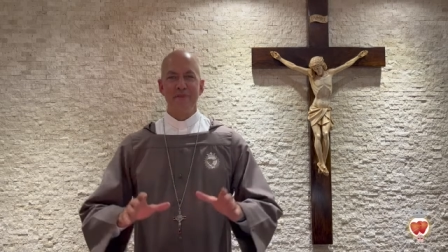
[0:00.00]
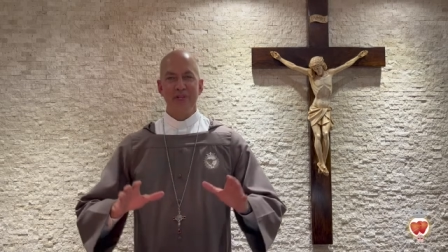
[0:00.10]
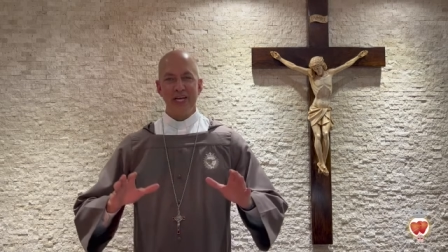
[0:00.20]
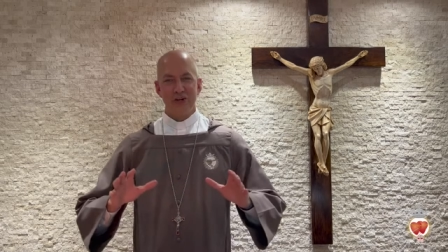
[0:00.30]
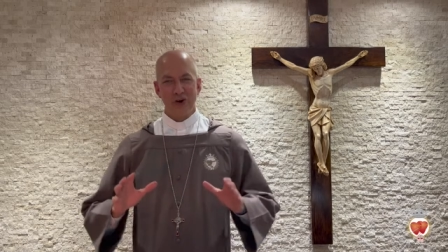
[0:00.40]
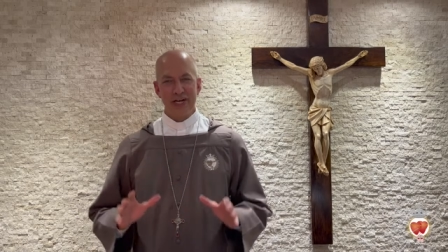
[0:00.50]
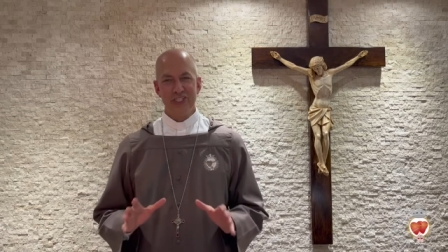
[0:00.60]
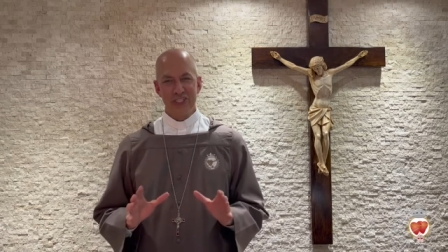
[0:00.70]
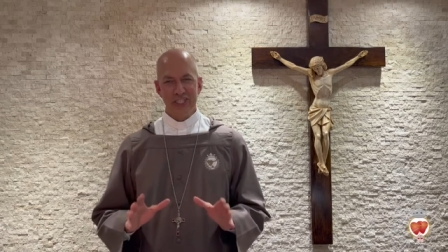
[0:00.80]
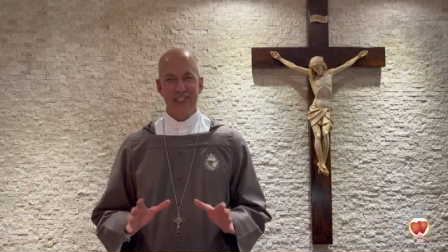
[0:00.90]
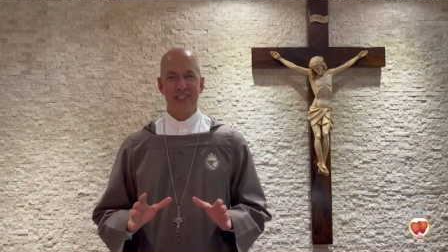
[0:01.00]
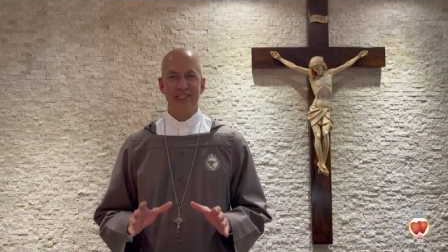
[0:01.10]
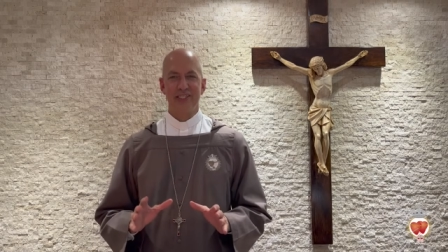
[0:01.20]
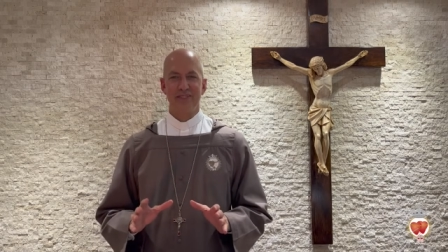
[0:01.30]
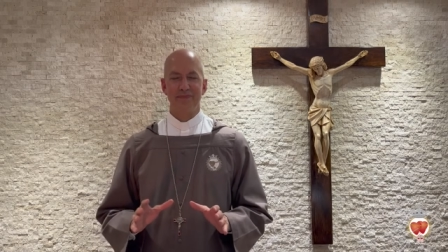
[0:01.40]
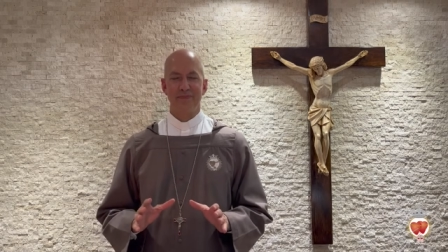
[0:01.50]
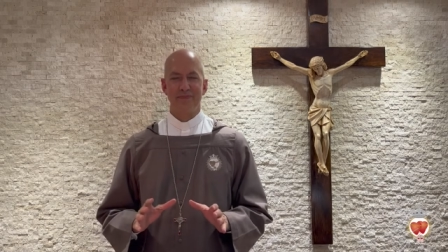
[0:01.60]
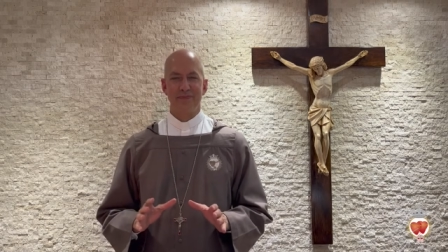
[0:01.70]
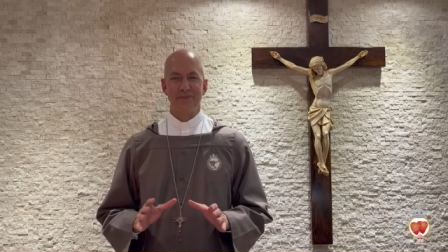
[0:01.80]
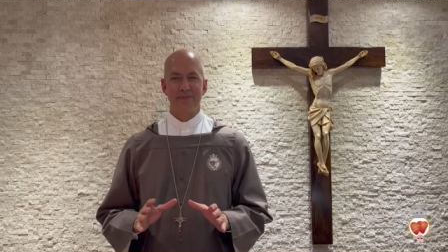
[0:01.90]
in Christ Jesus.
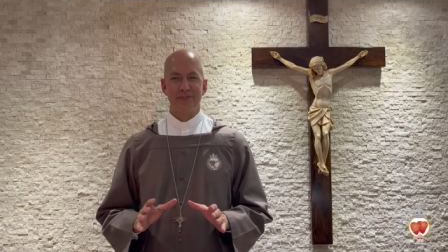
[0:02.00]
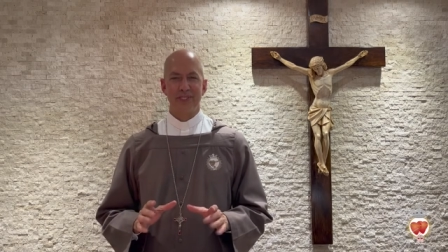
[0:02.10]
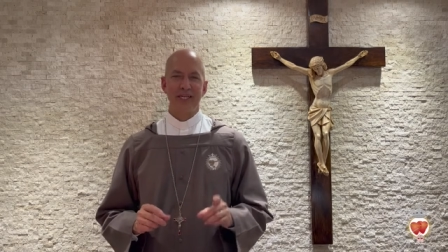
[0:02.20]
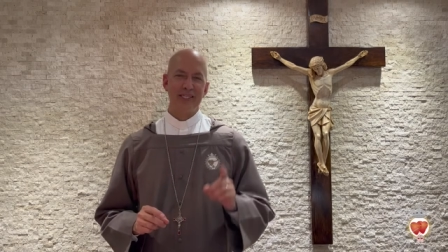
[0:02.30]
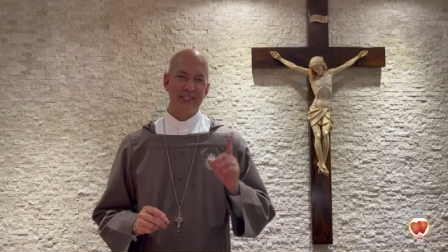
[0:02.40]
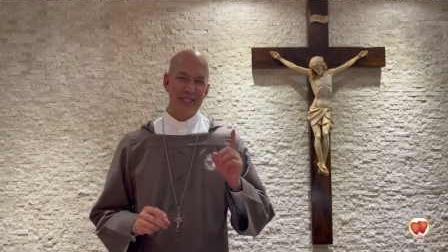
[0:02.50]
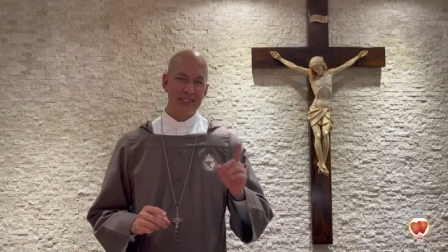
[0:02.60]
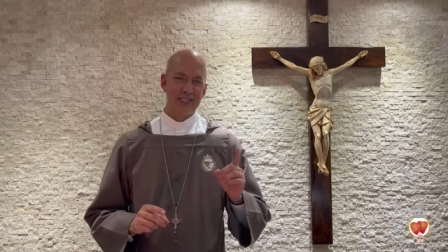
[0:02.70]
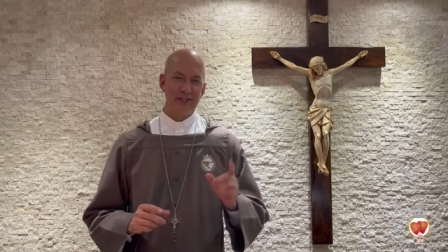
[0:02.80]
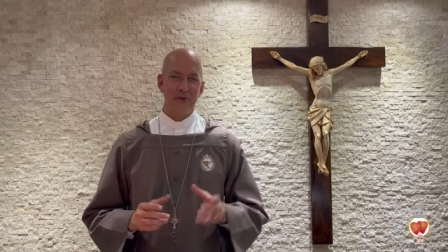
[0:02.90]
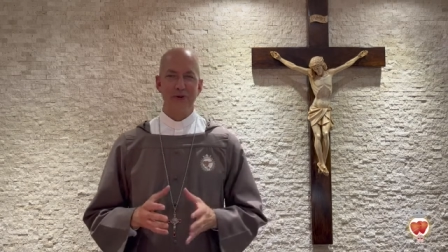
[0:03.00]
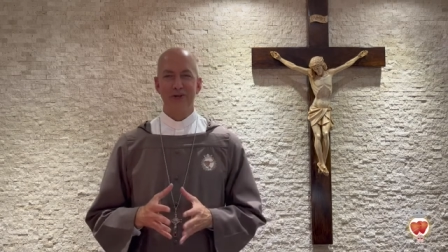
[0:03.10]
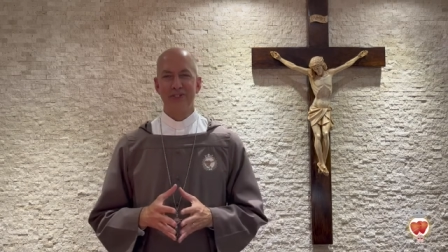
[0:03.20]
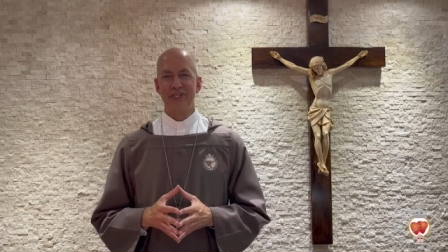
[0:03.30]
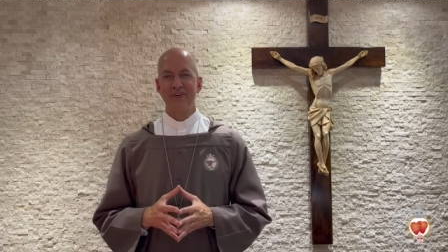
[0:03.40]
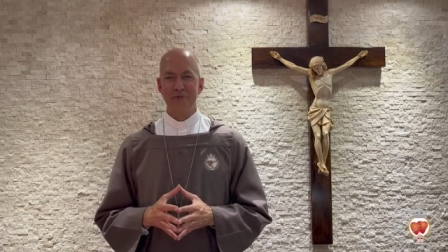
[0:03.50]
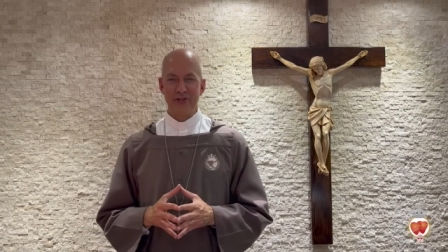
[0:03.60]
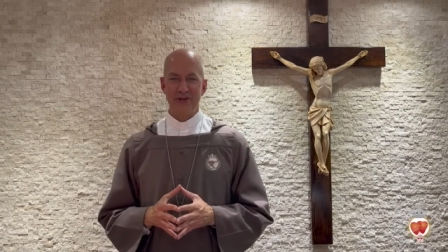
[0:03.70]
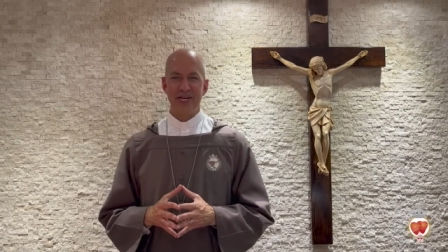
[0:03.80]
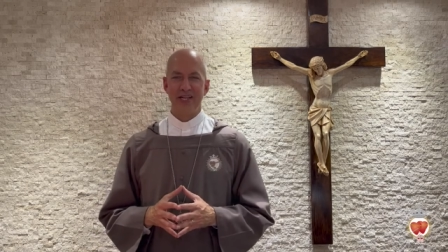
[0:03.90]
Let us listen to the words of Mother
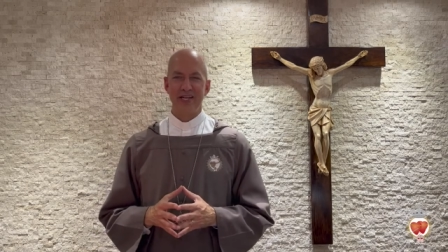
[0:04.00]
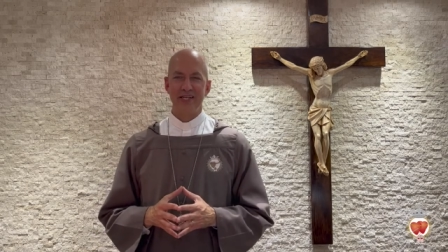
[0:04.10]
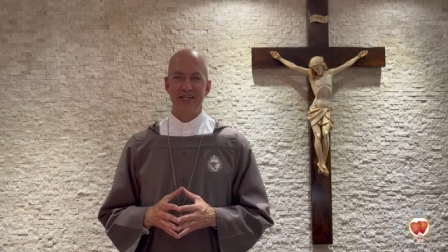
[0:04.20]
Adela.